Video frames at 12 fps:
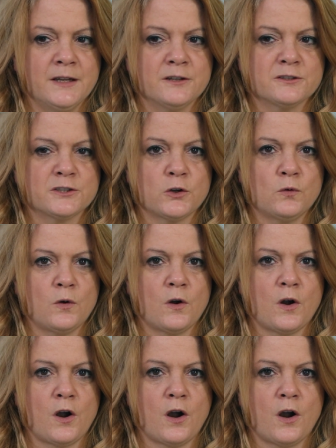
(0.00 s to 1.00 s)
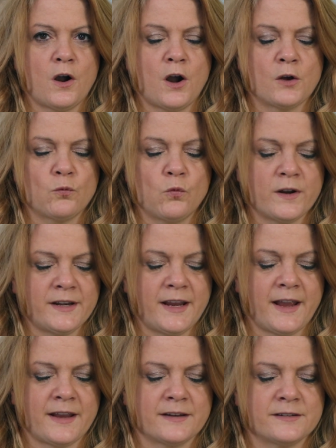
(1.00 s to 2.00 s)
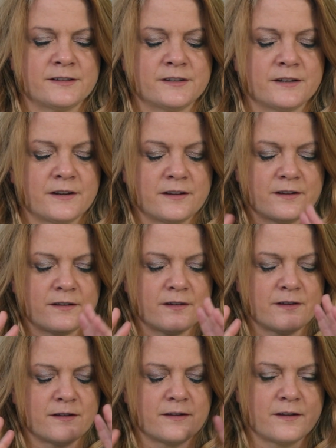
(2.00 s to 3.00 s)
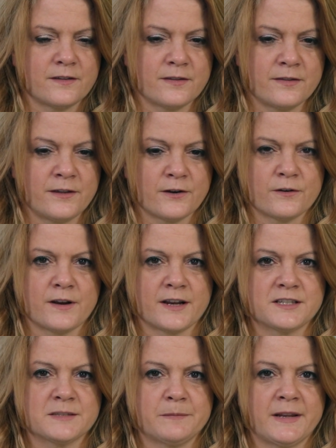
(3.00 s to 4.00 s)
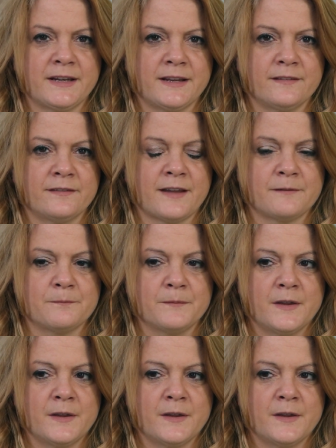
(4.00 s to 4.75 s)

So on one hand, they're explaining that